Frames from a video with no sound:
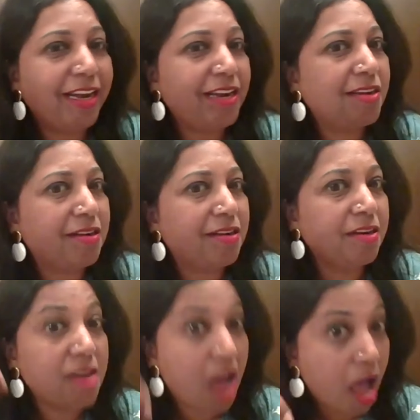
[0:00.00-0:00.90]
It
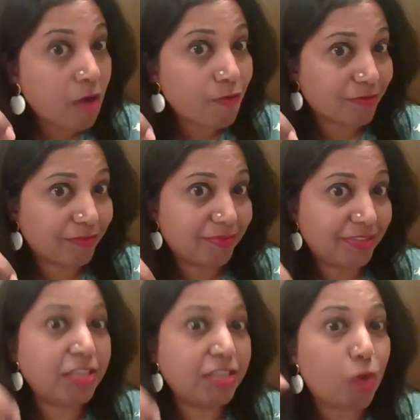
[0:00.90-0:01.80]

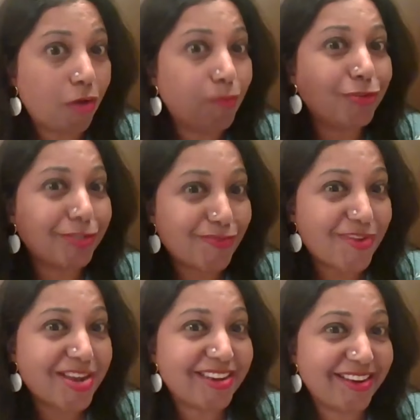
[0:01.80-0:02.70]
is almost
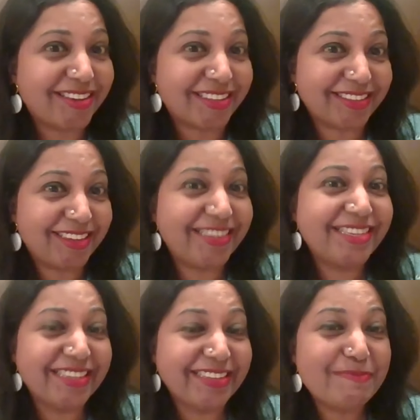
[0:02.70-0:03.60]
1 year
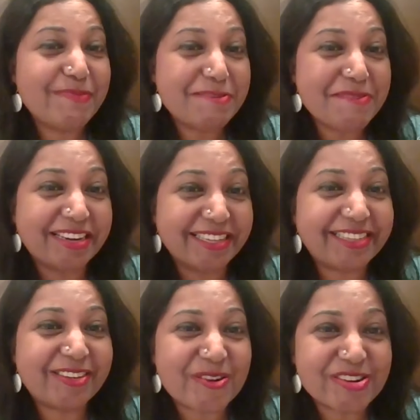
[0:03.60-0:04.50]
and maybe
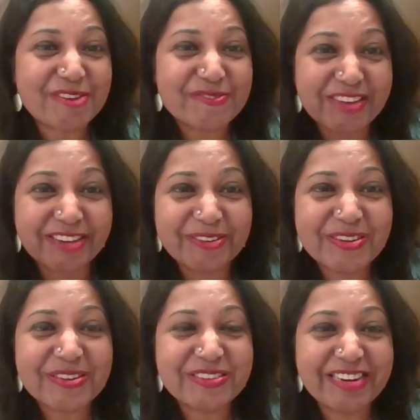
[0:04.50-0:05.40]
another lockdown we are
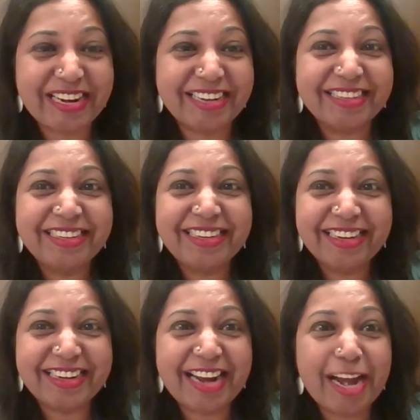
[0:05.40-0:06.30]
going to hit,
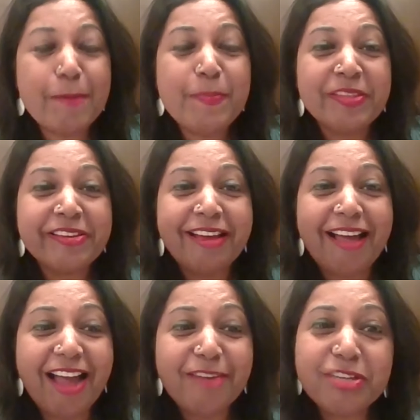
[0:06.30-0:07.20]
right?
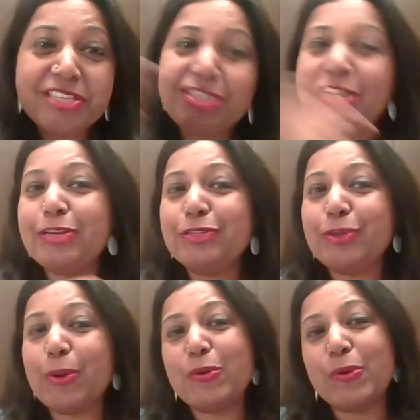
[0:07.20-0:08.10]
And we still
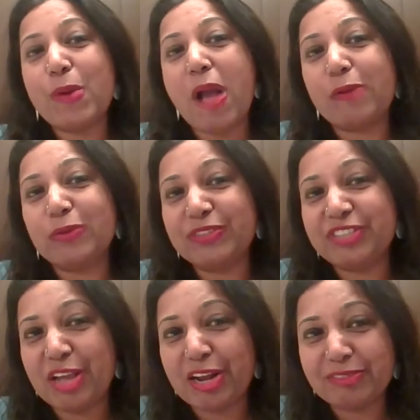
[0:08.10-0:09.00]
don't know how to
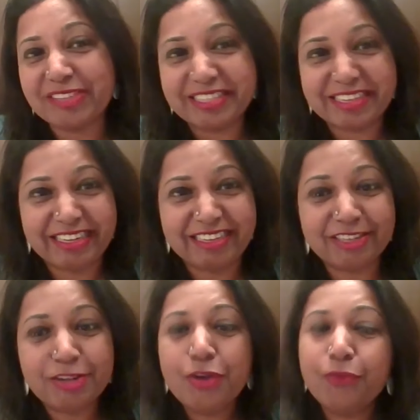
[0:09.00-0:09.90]
share our
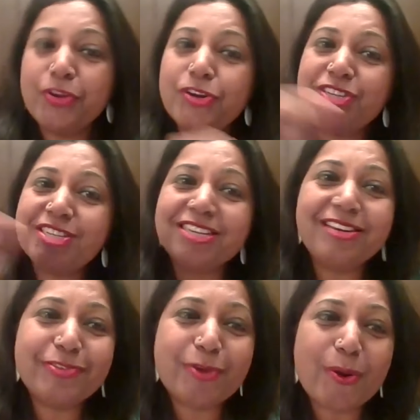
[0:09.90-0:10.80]
screen. We
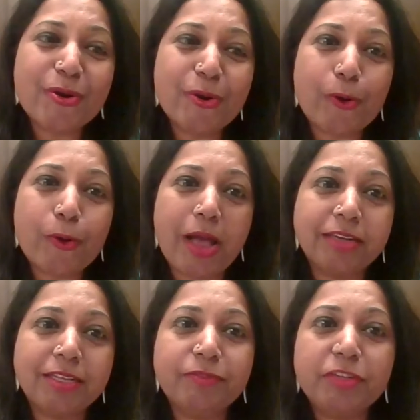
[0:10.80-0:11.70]
still don't know.
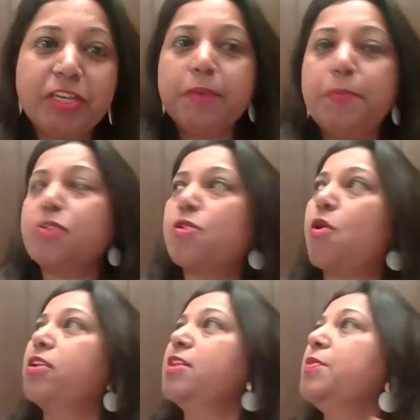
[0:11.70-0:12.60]
And then we keep on
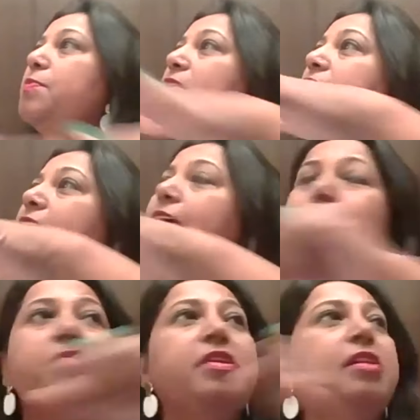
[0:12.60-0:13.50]
calling people, hey,
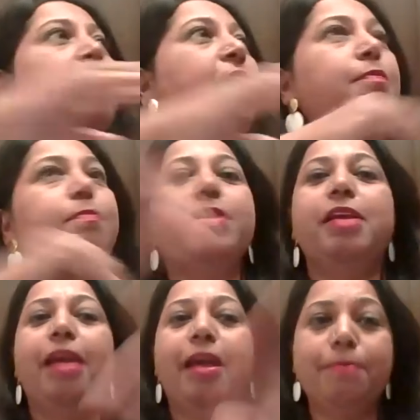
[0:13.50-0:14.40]
help me, help
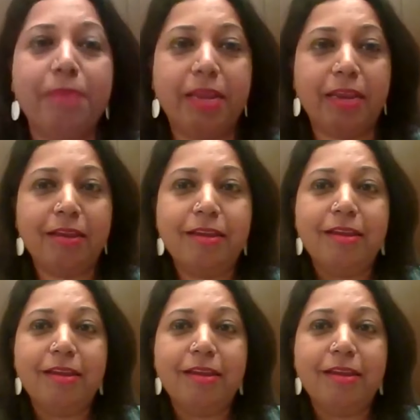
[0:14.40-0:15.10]
me, help me.